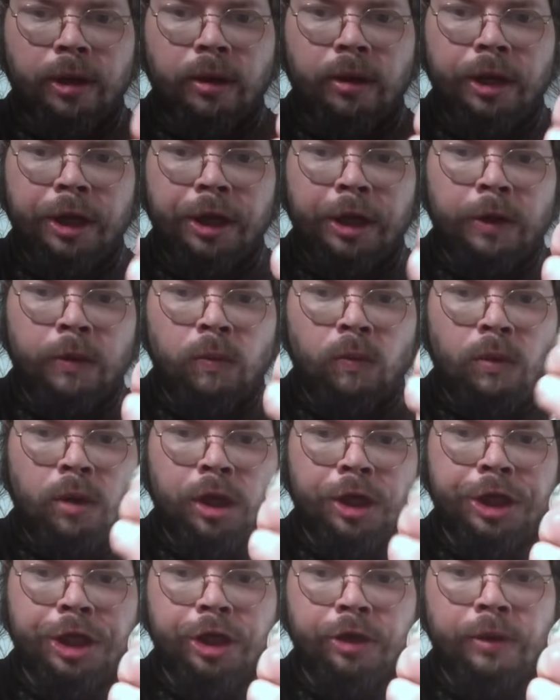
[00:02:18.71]
oh, you didn't
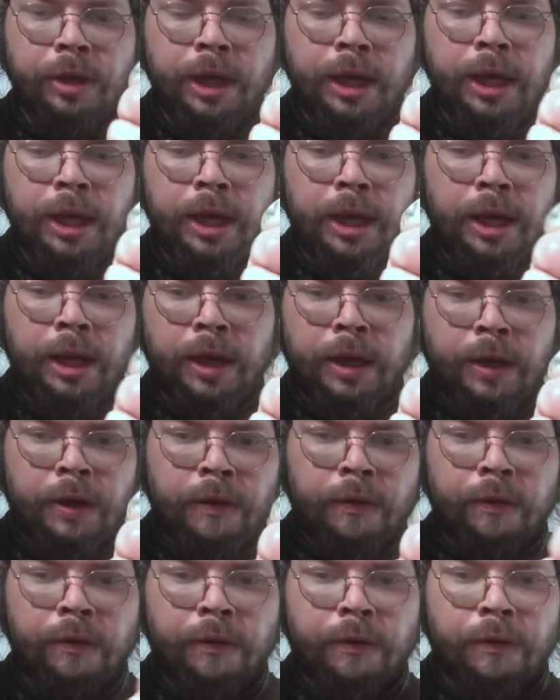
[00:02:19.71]
wash your
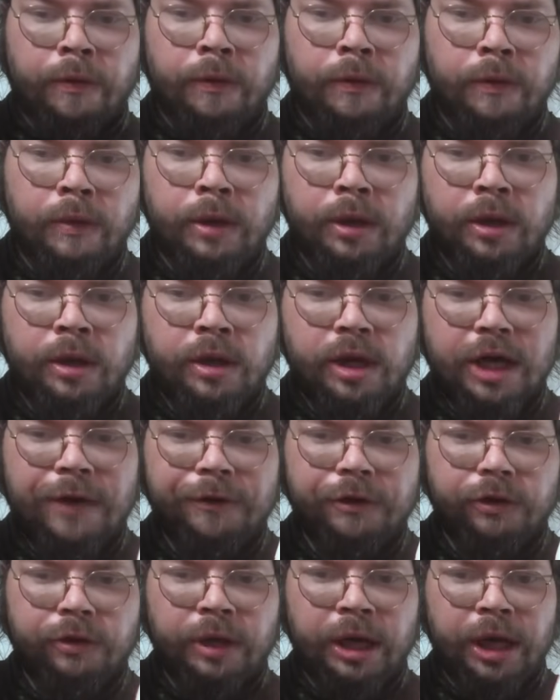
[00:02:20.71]
hands
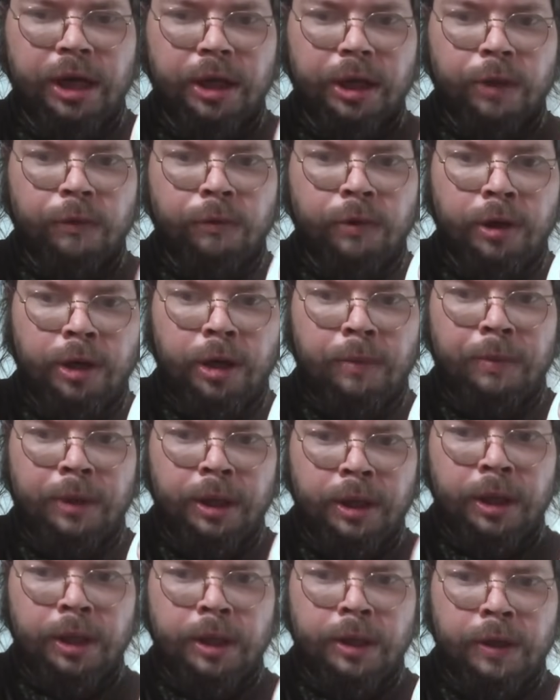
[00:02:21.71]
after handling raw
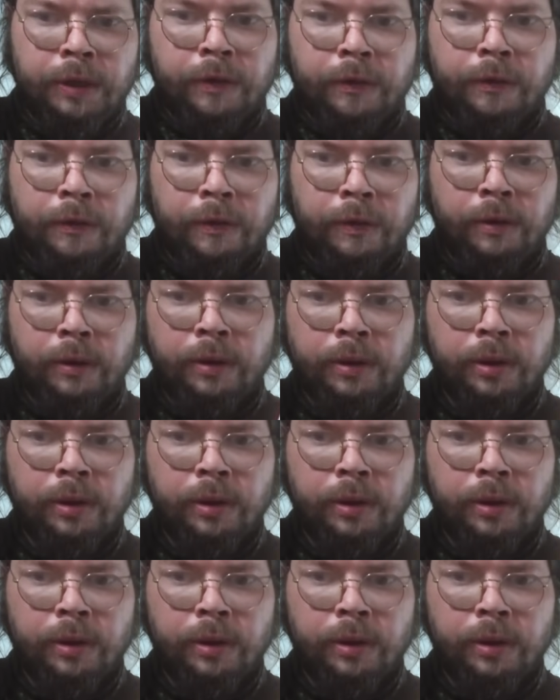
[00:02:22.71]
meat.